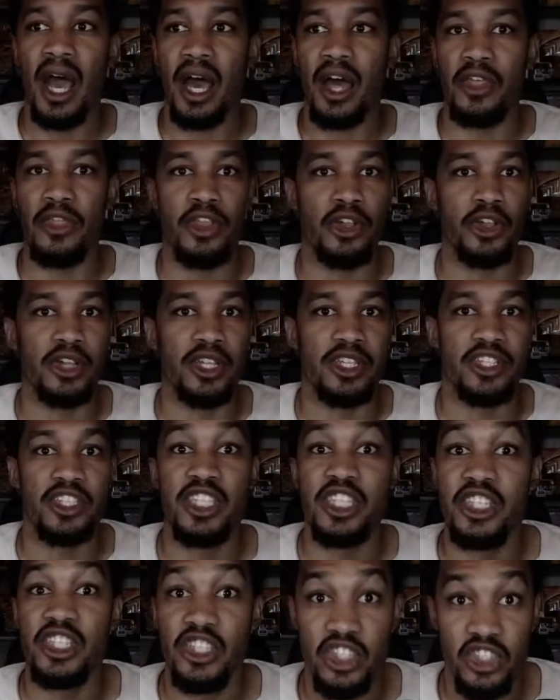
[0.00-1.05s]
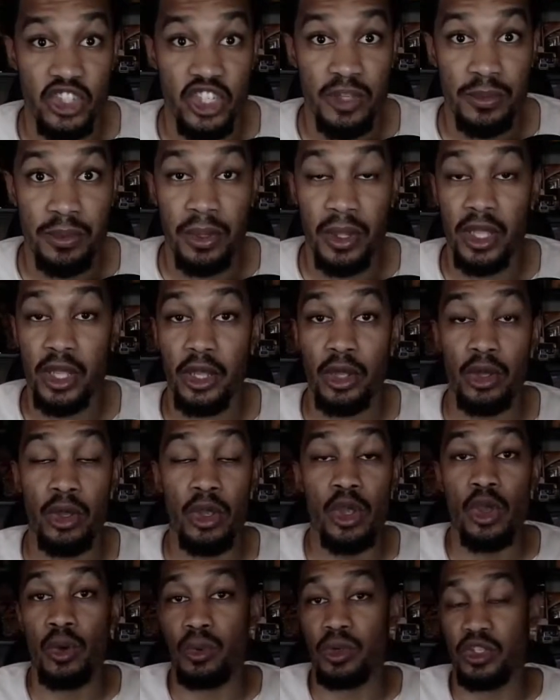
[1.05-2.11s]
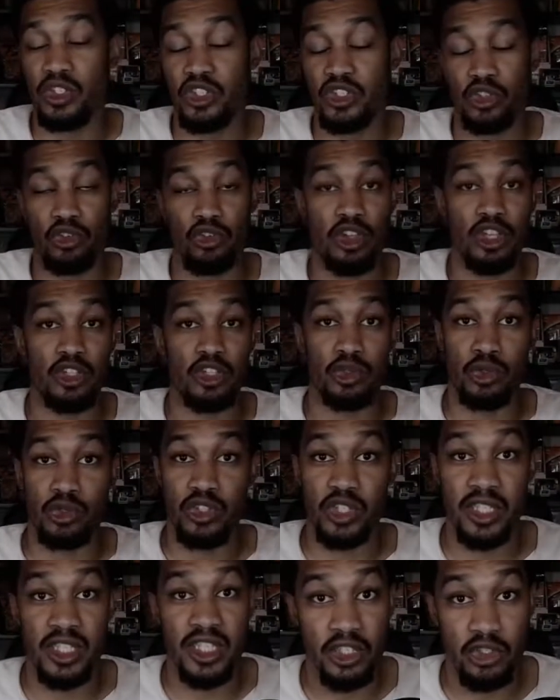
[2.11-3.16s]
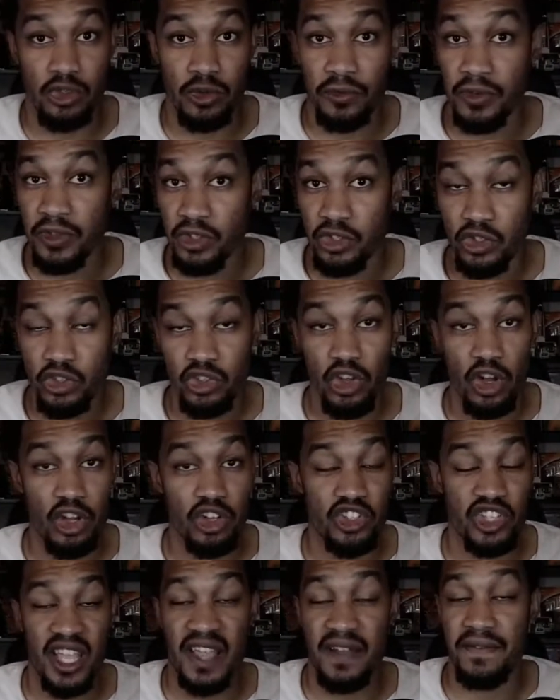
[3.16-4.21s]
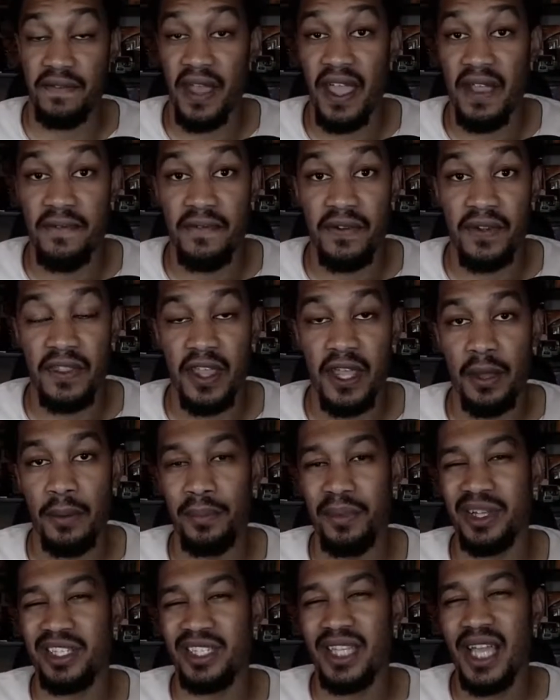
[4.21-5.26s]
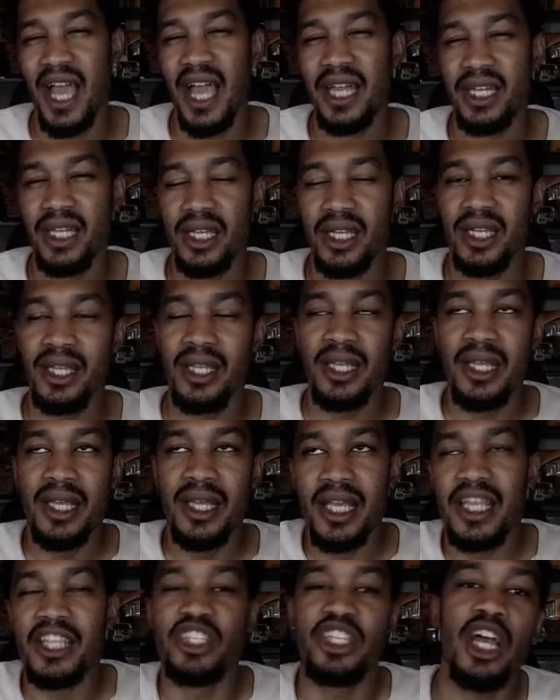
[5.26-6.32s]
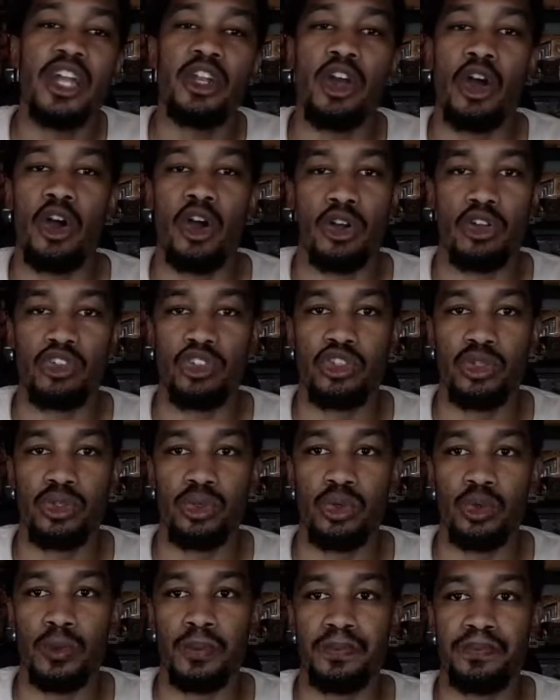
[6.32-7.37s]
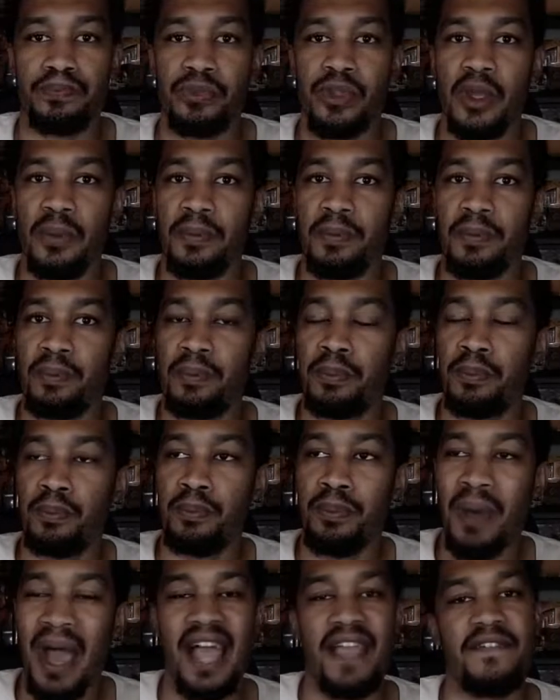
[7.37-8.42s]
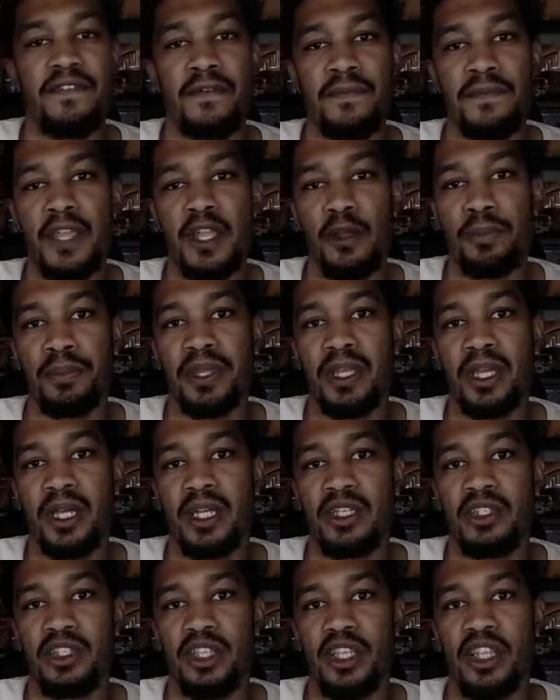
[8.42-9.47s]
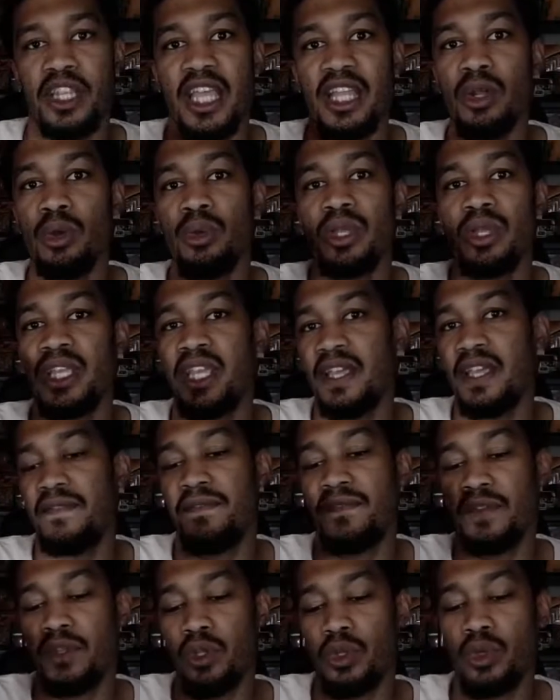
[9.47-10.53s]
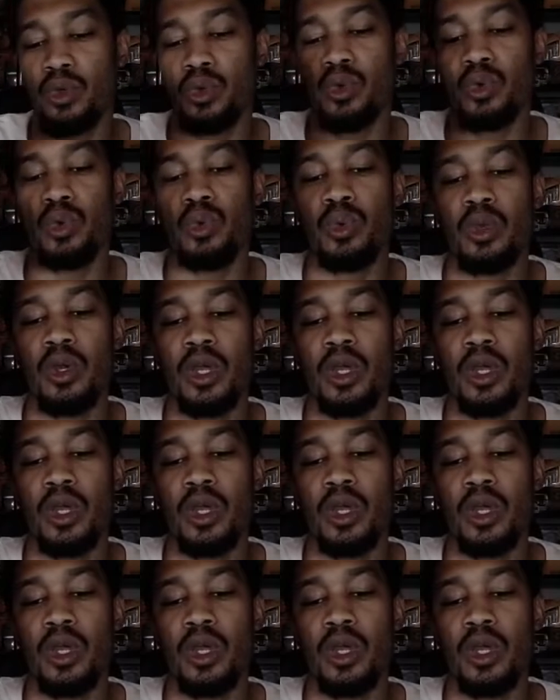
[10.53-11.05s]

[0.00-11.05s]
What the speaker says: There is TCG Player, which is a great source to get your vintage cards. They have everything, but it's kind of hard to buy from there because they don't give you